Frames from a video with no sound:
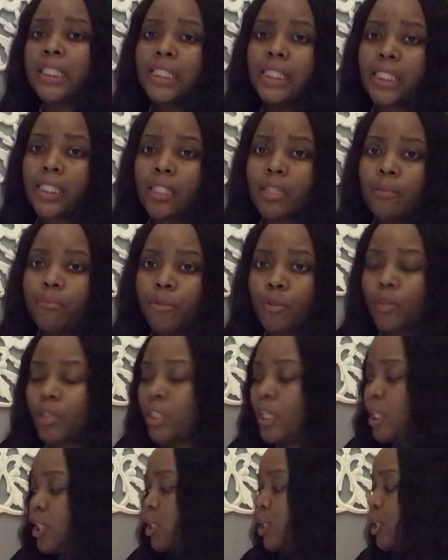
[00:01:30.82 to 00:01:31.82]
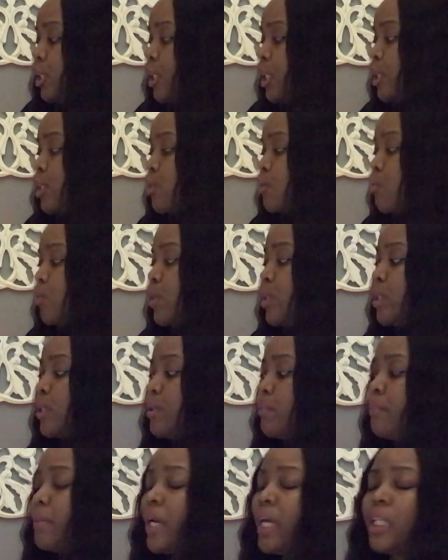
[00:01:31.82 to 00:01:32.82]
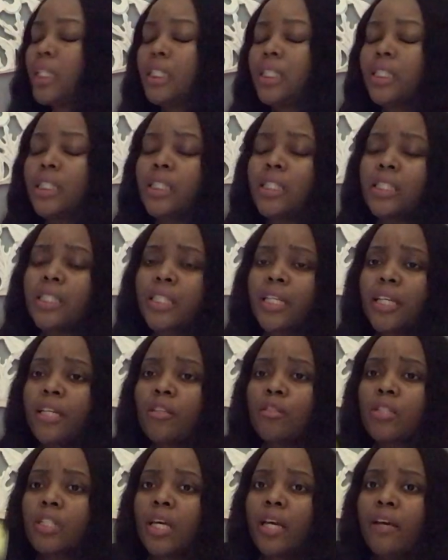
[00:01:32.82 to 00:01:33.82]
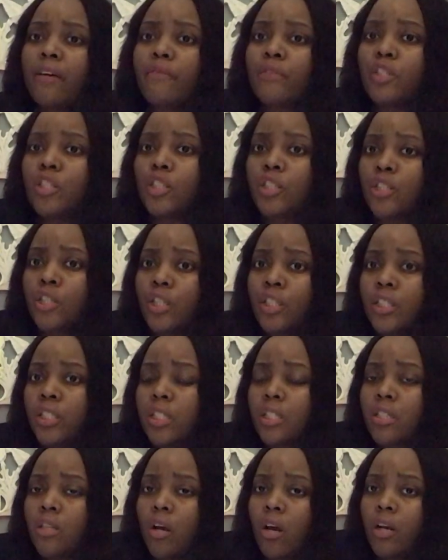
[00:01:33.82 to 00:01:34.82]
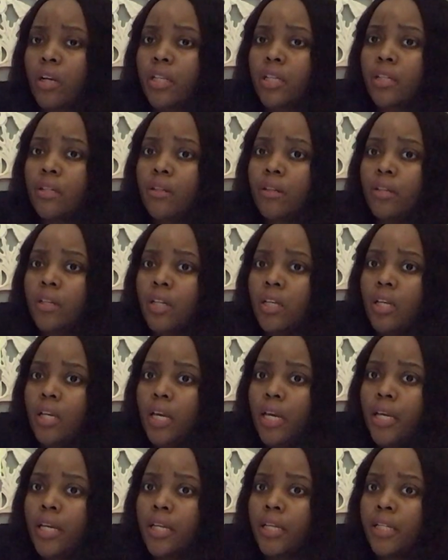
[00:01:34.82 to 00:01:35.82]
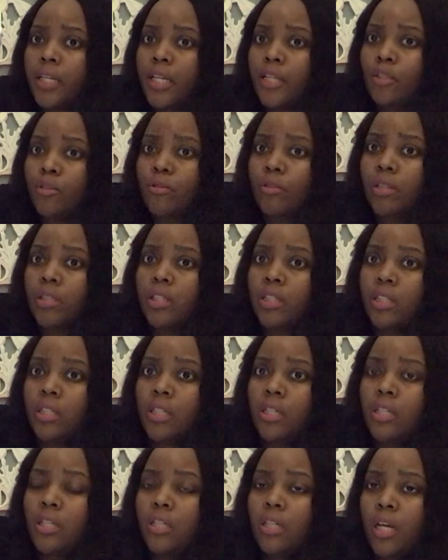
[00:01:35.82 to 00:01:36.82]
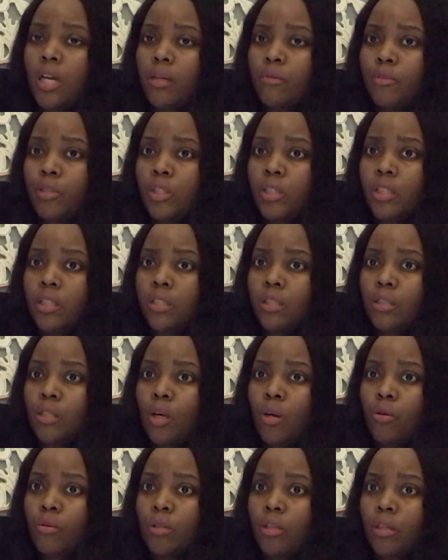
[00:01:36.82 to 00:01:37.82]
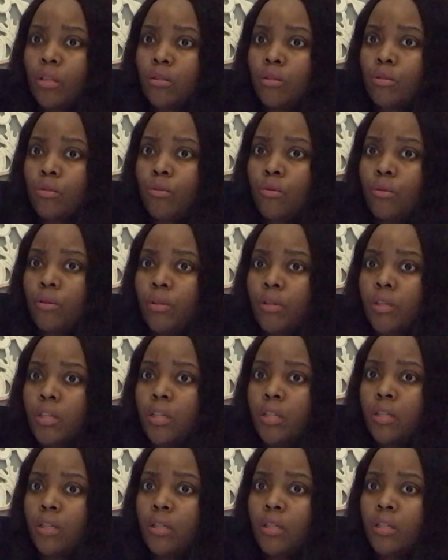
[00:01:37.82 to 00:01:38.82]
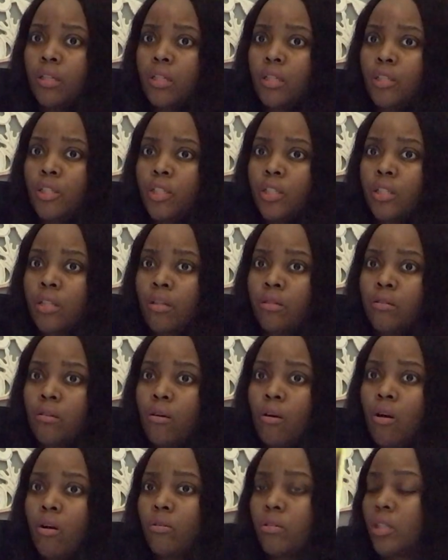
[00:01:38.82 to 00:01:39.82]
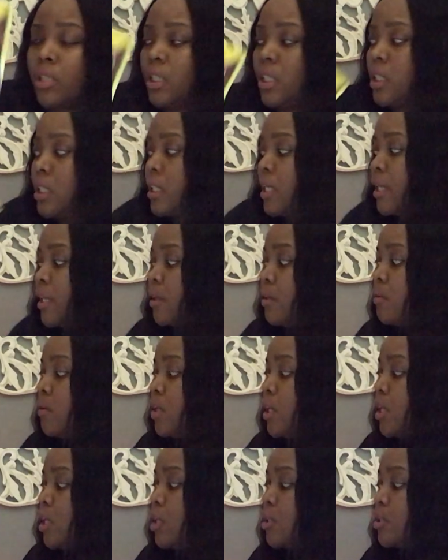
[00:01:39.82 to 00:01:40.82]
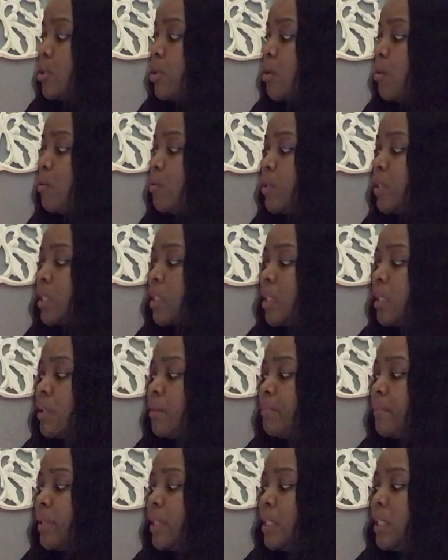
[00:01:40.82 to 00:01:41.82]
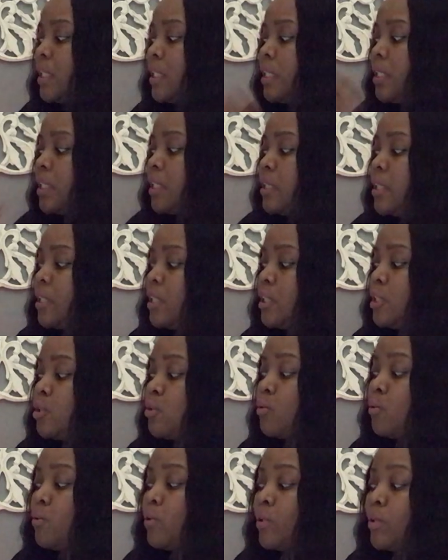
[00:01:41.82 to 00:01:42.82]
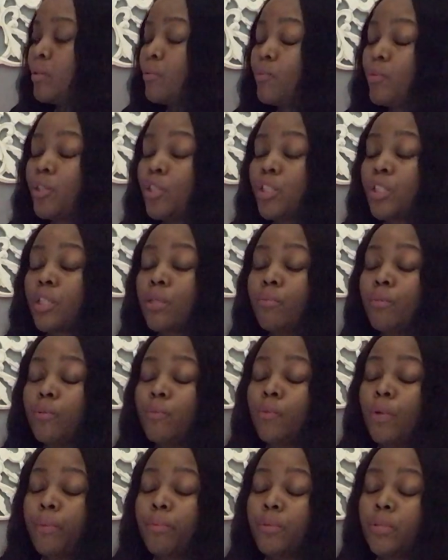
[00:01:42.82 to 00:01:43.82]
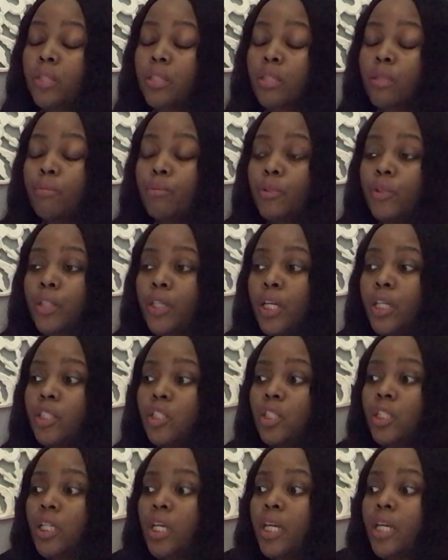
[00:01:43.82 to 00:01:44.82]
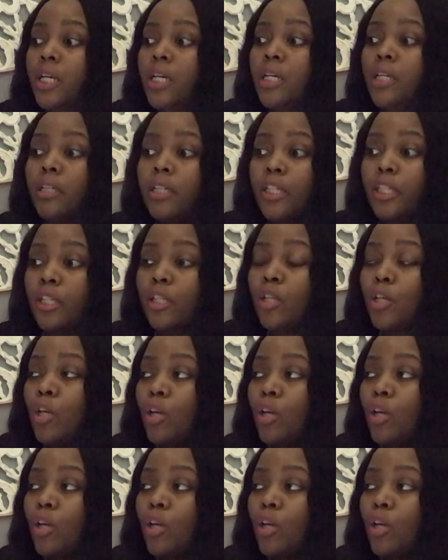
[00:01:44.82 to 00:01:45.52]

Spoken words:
this communication is going to balance the scales. I have the Justice card here, and as you can see, she is holding a sword and she's also holding the scale. So it's going to be the sword, which is represents communication and cutting